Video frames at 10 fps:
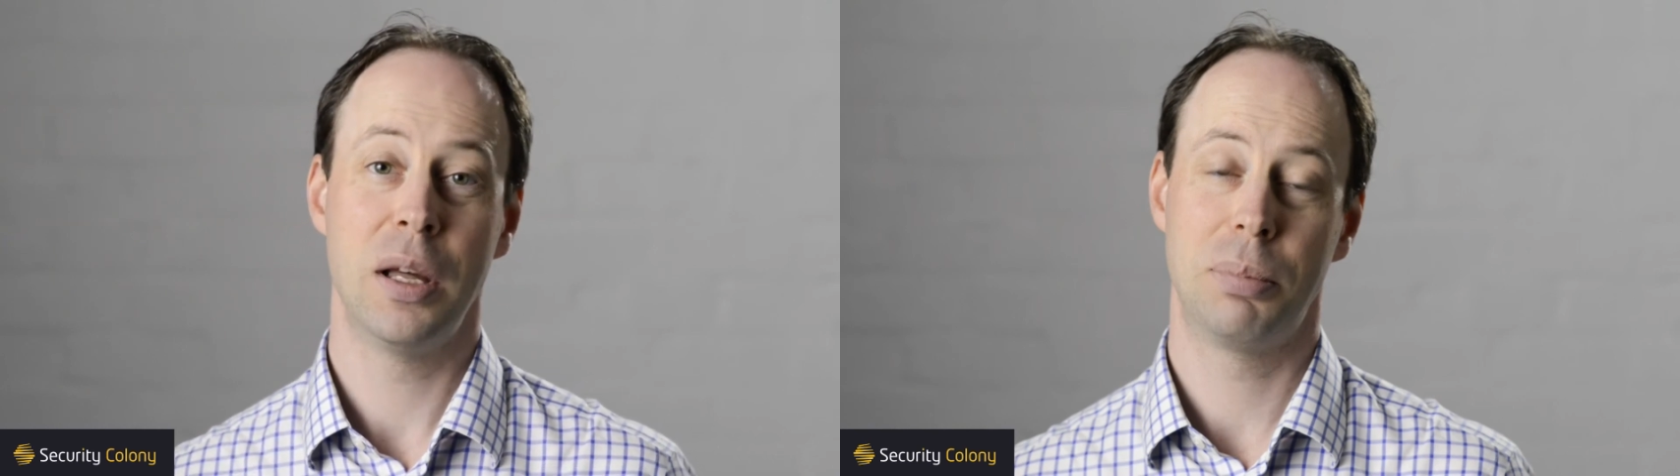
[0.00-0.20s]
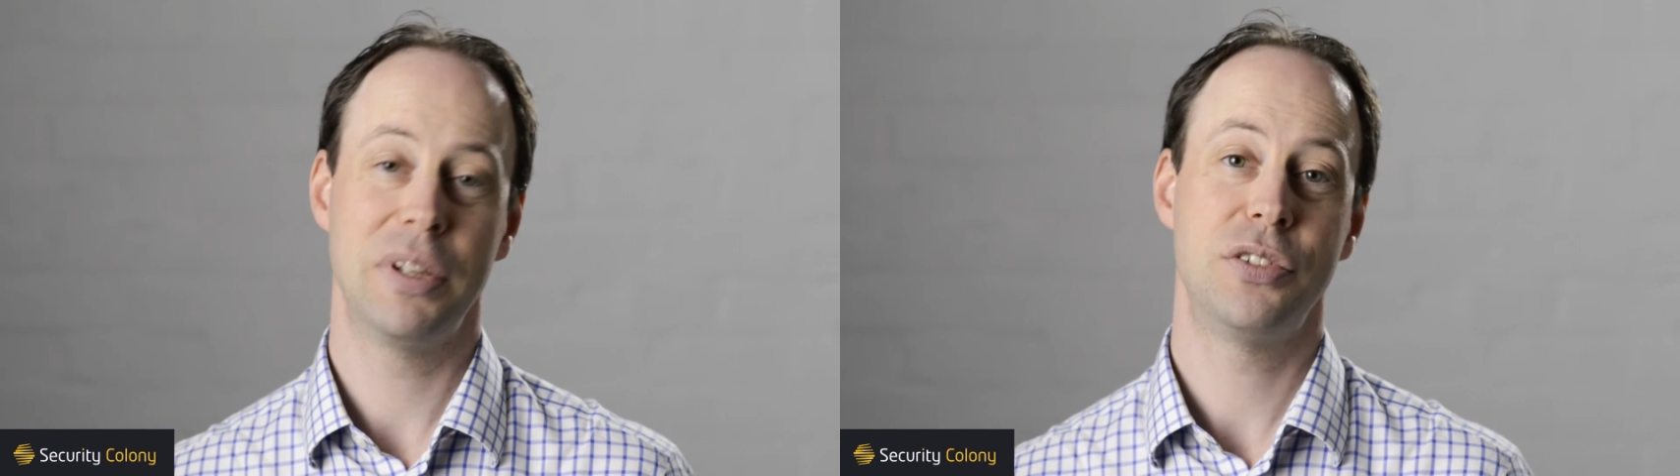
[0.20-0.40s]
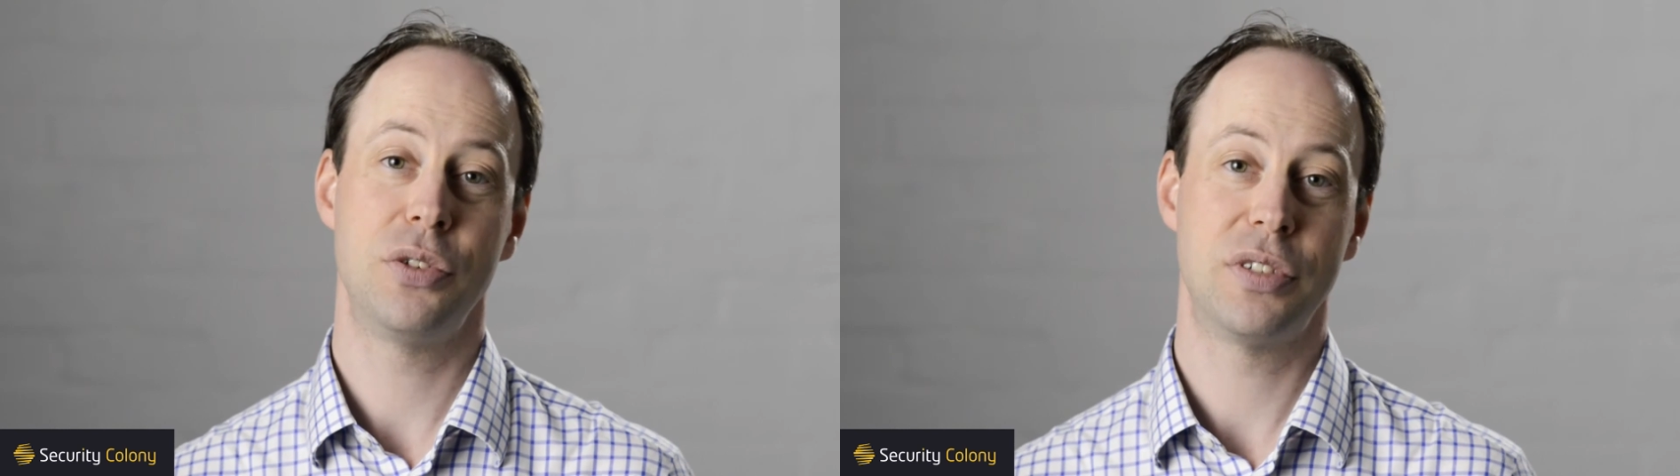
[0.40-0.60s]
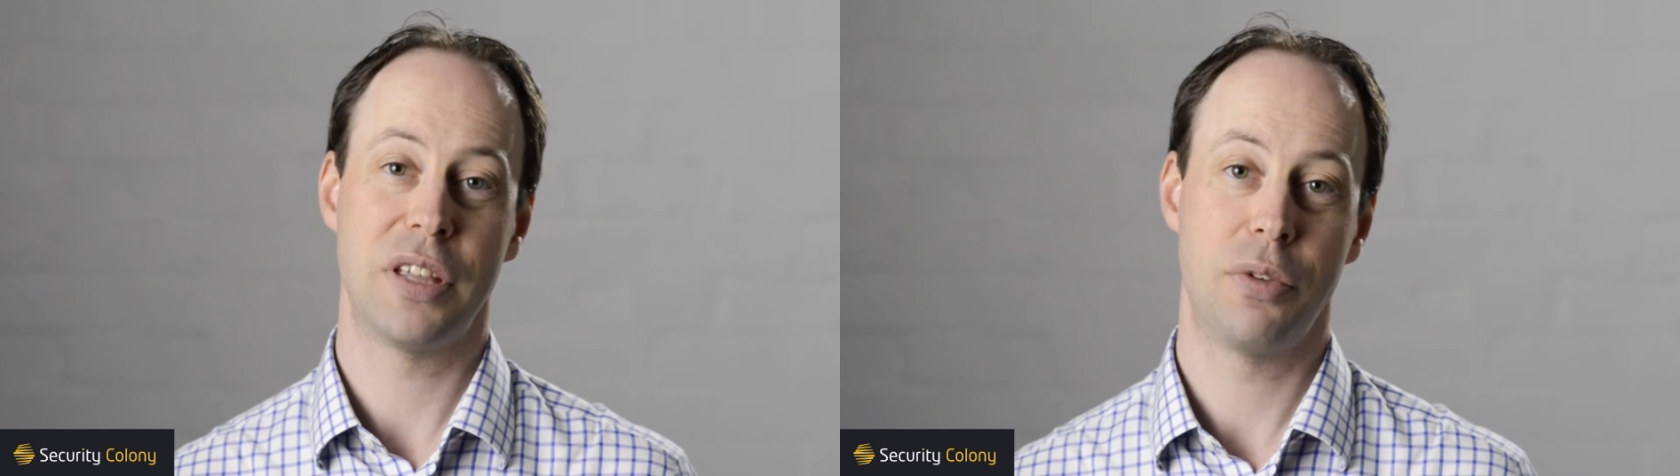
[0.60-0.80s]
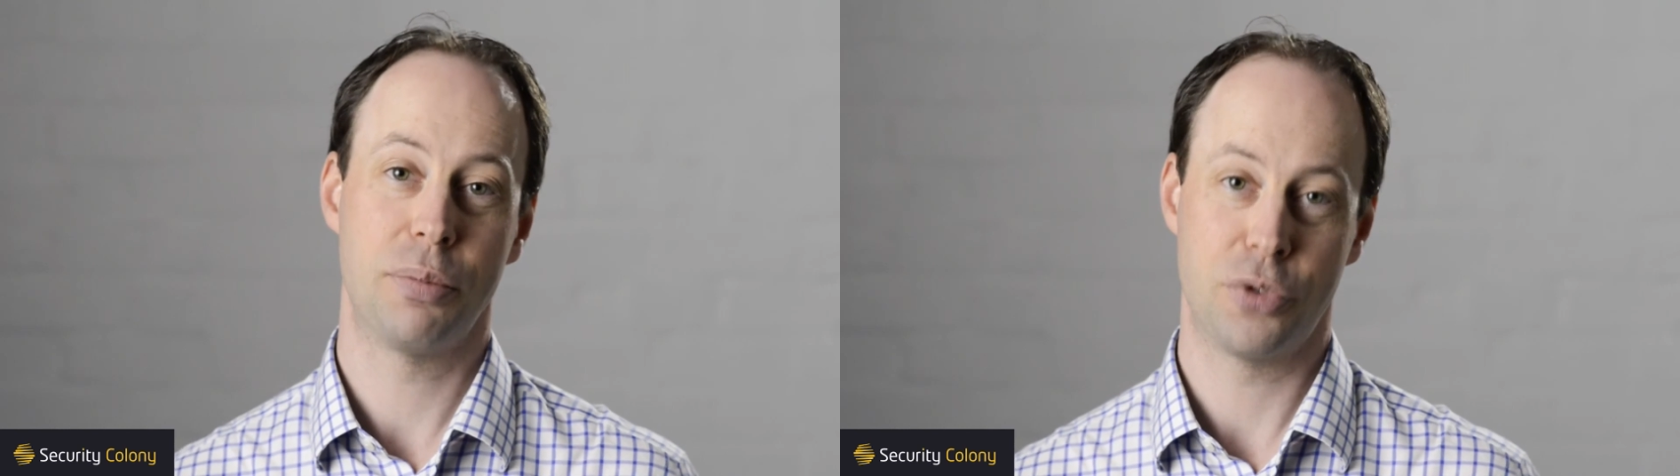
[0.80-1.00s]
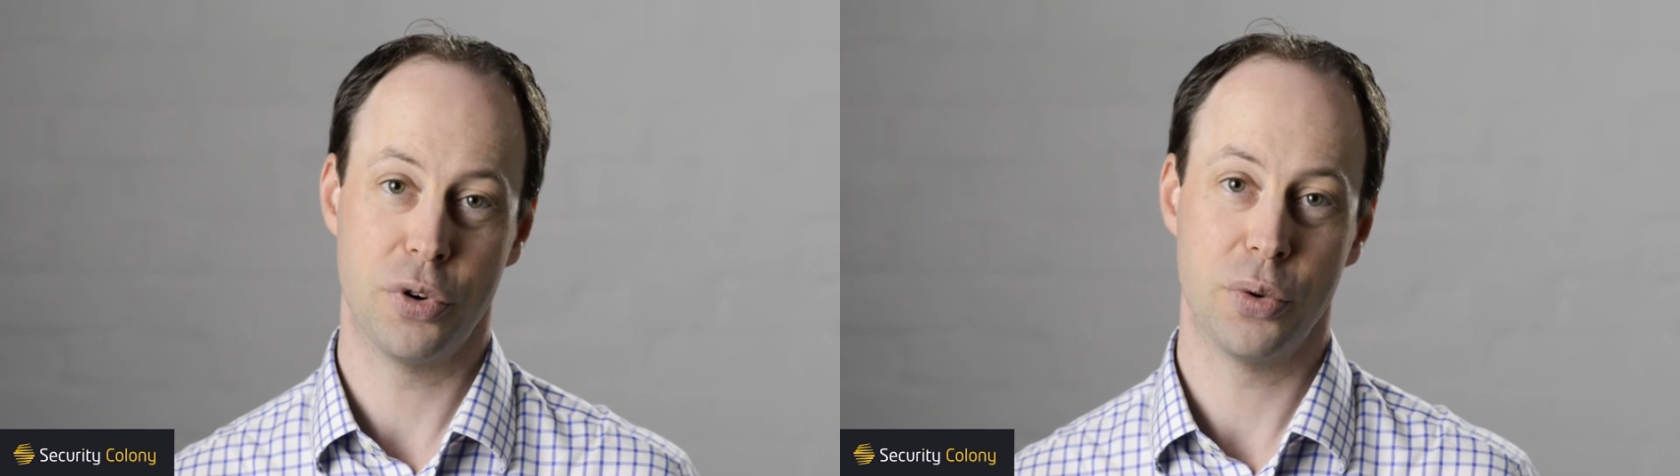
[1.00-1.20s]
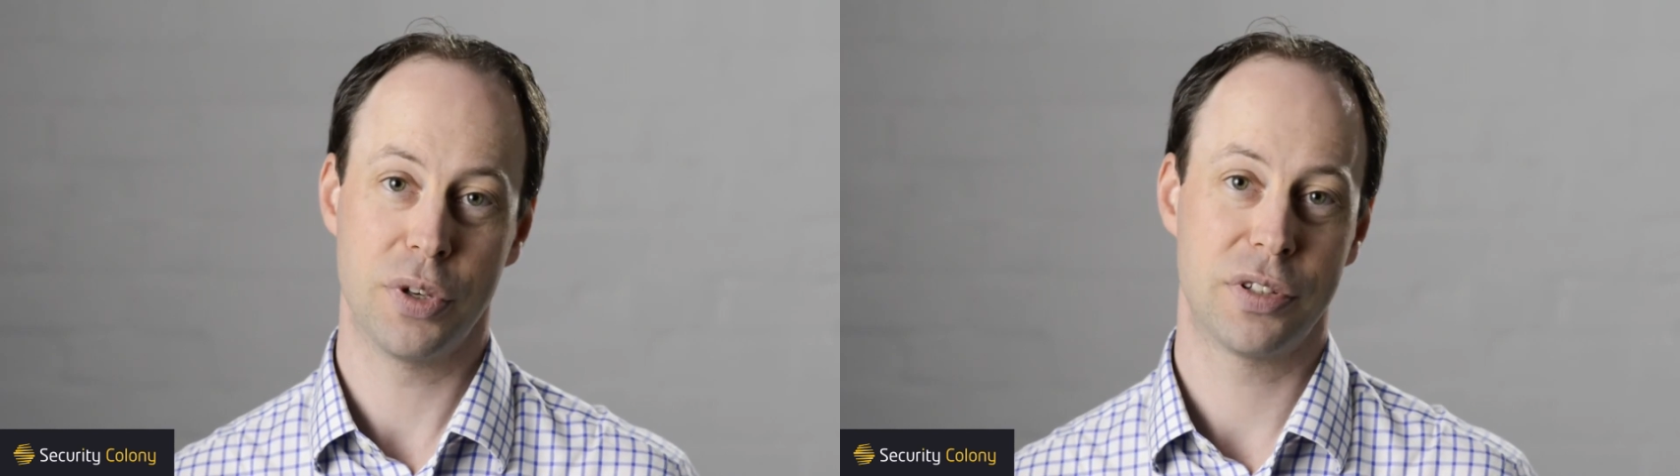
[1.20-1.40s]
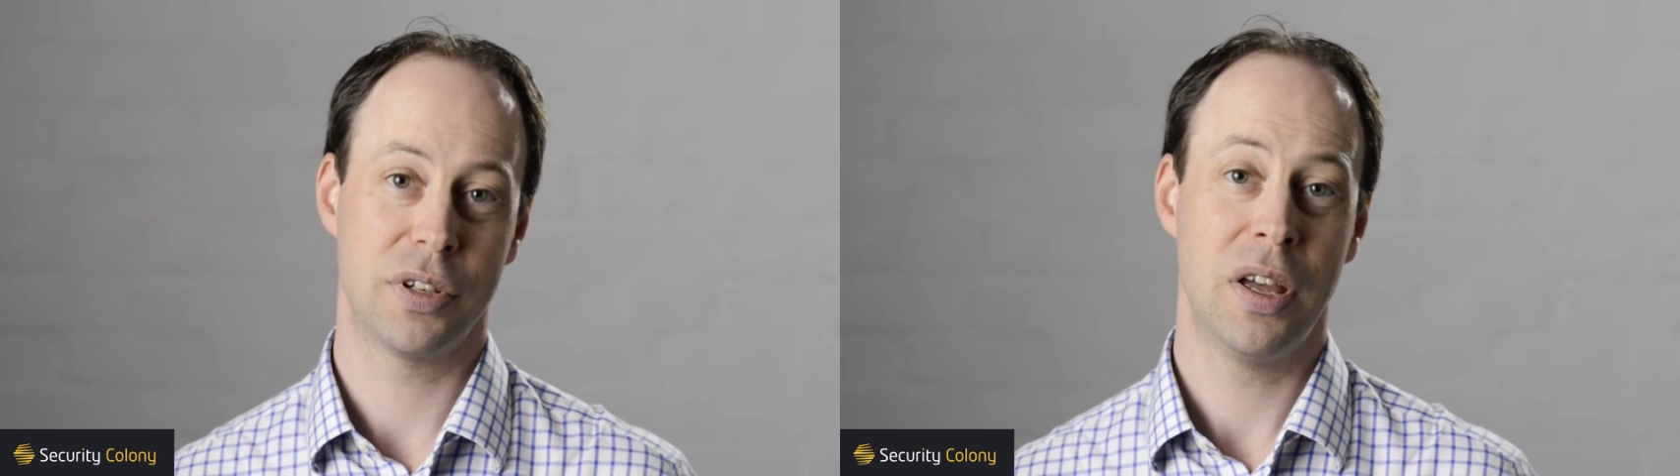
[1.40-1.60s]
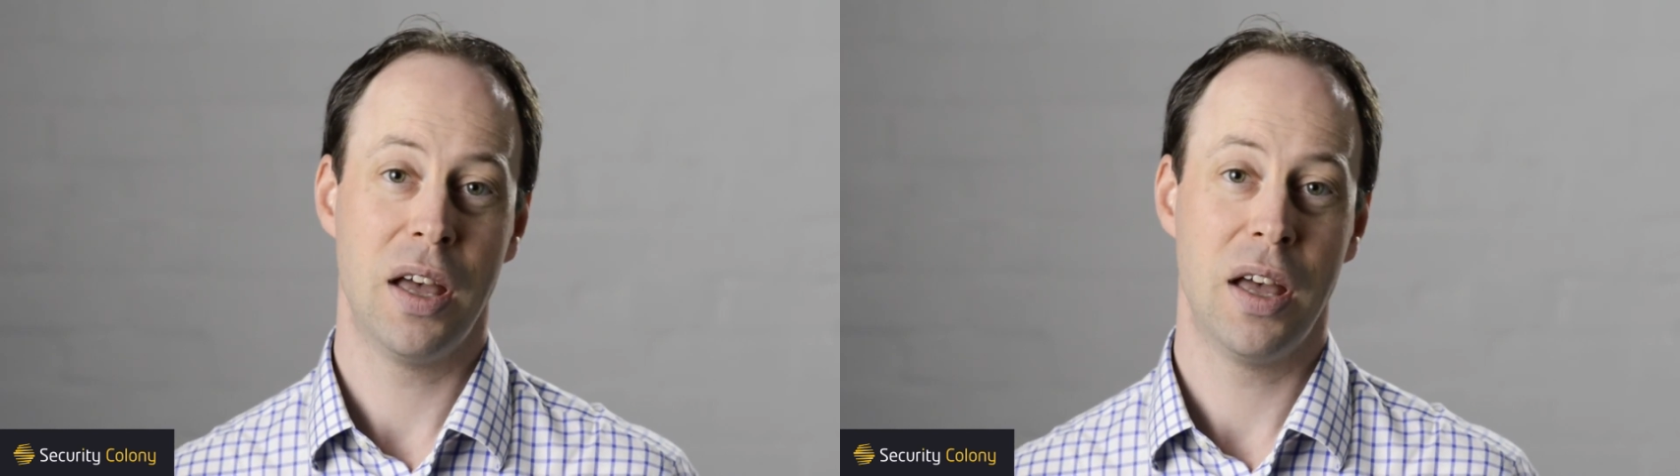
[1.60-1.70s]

please do send them through to us.